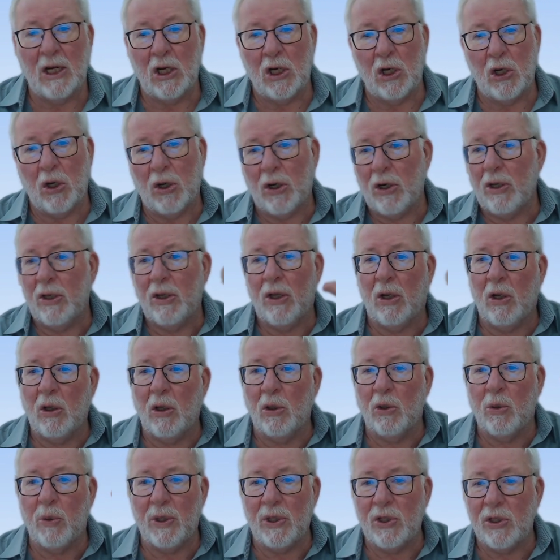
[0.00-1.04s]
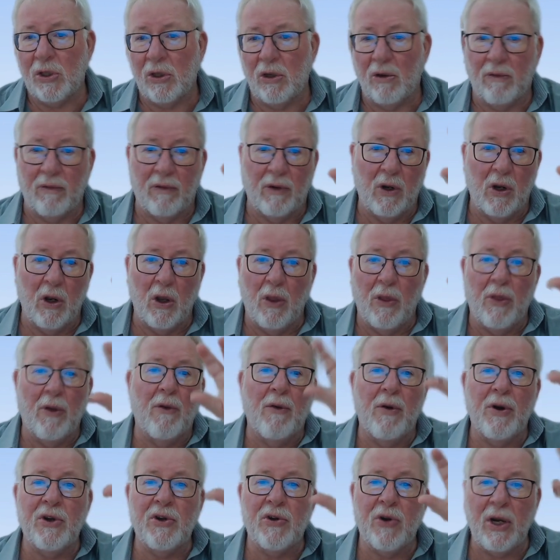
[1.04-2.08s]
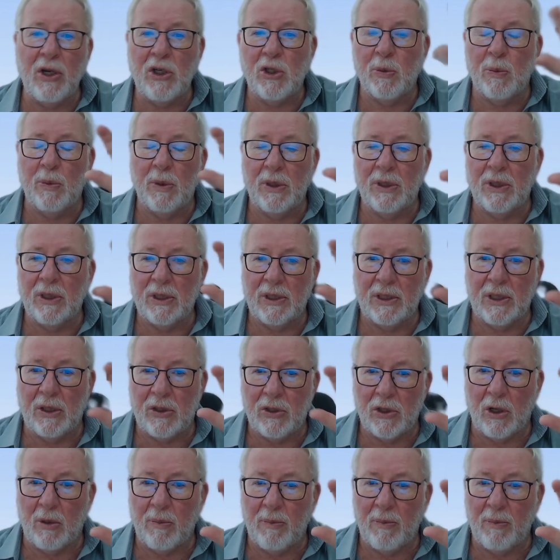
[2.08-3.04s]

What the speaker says: not on the whole question of the retrenchment, etc.,